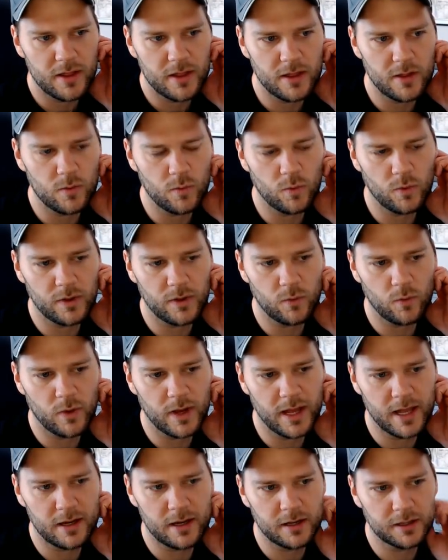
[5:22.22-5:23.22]

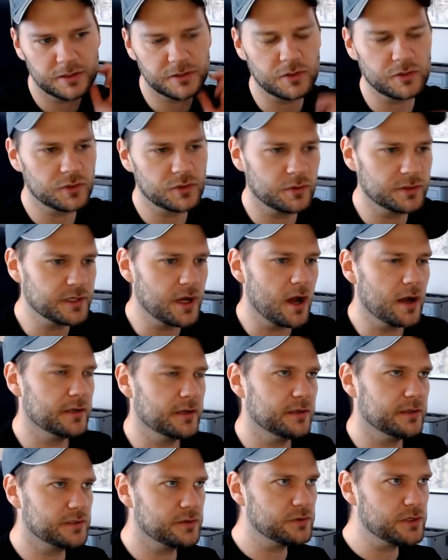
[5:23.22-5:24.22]
when so so we're
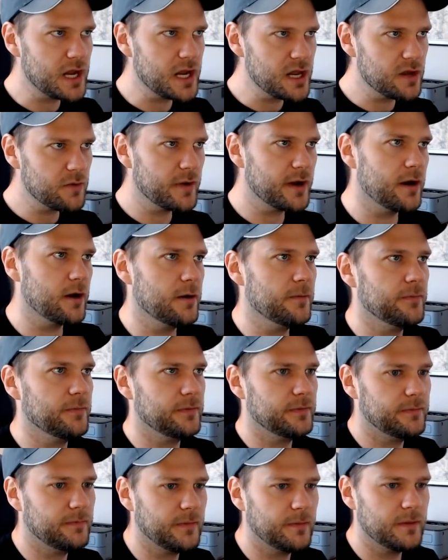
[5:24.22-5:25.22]
talking so JD Greear.
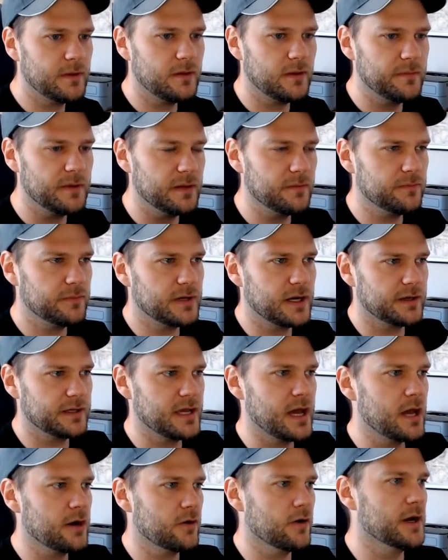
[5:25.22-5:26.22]
Let me let me kind of
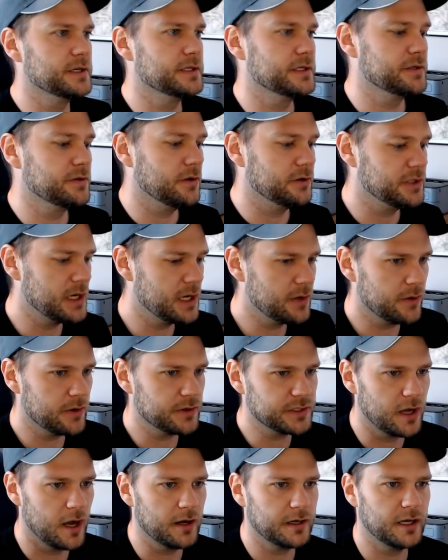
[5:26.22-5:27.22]
categorize this all. JD Greear is
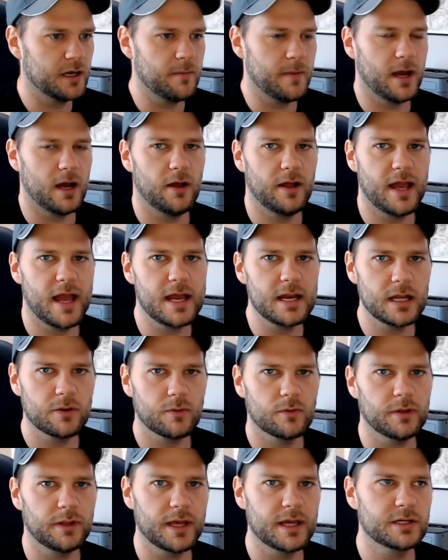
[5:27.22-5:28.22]
talking about ending
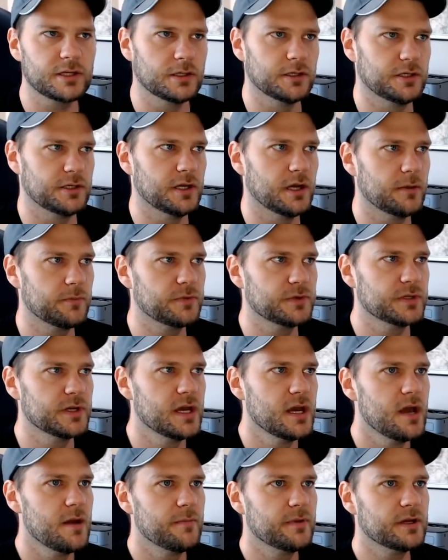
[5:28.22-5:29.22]
relationships
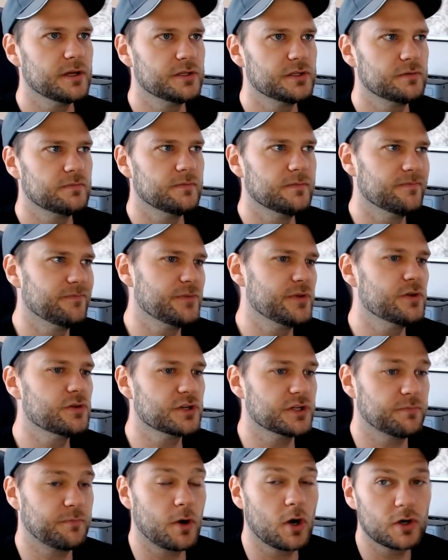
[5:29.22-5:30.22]
because you
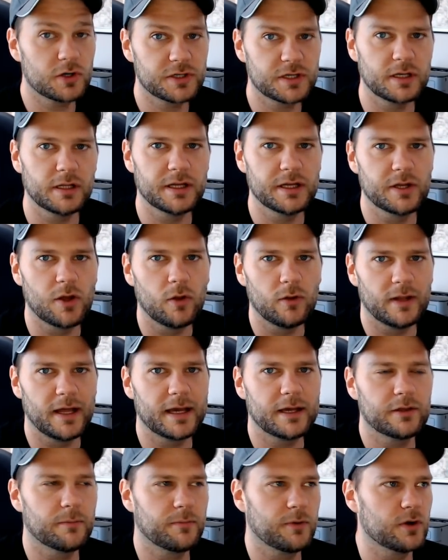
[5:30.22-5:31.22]
just personally don't
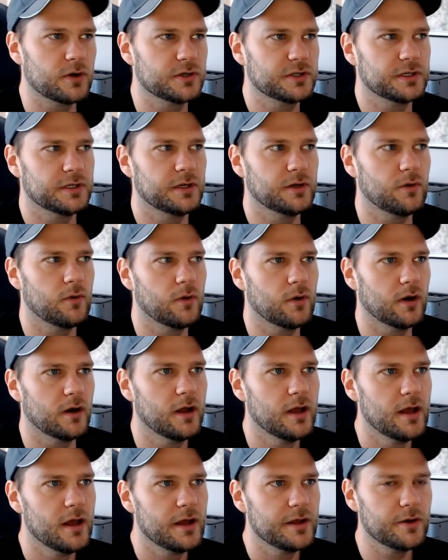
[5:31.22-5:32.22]
like the person or
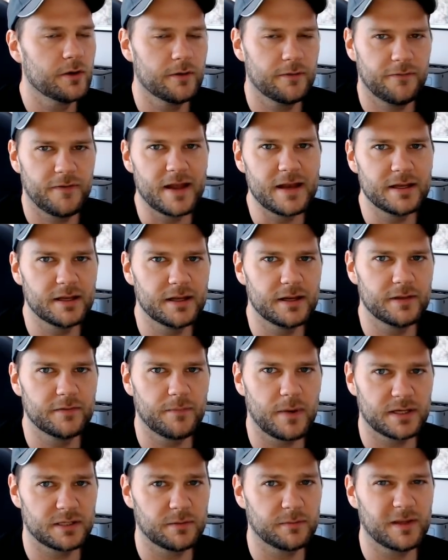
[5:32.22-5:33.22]
you're offended
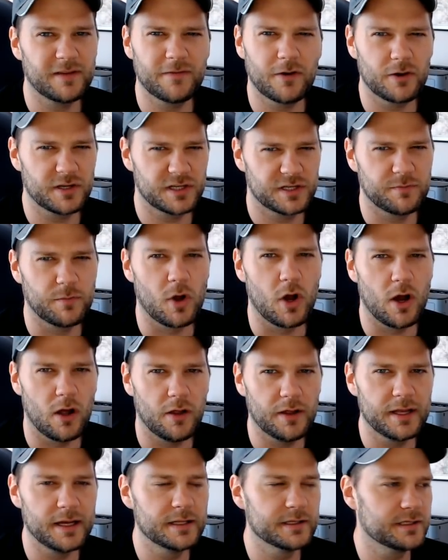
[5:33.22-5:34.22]
by something very small
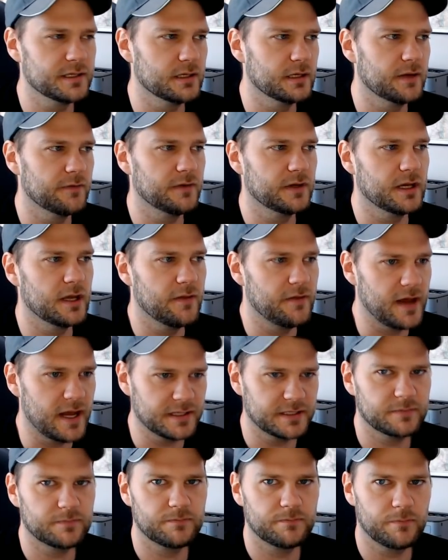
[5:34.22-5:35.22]
and insignificant.
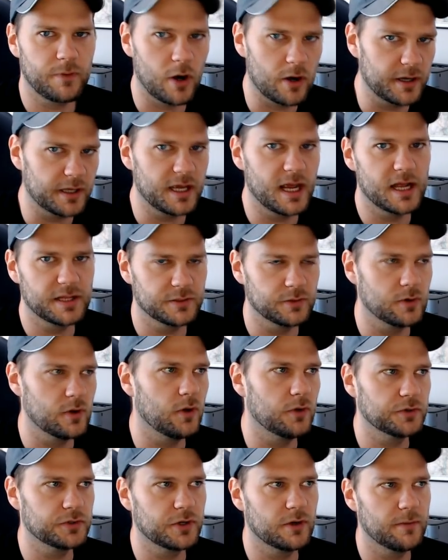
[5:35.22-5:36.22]
That's part of cancel
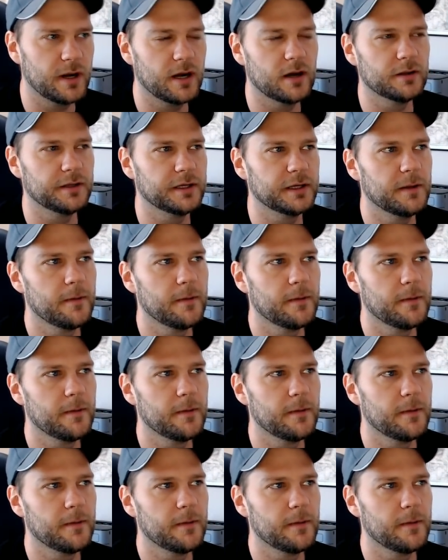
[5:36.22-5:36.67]
culture, apparently.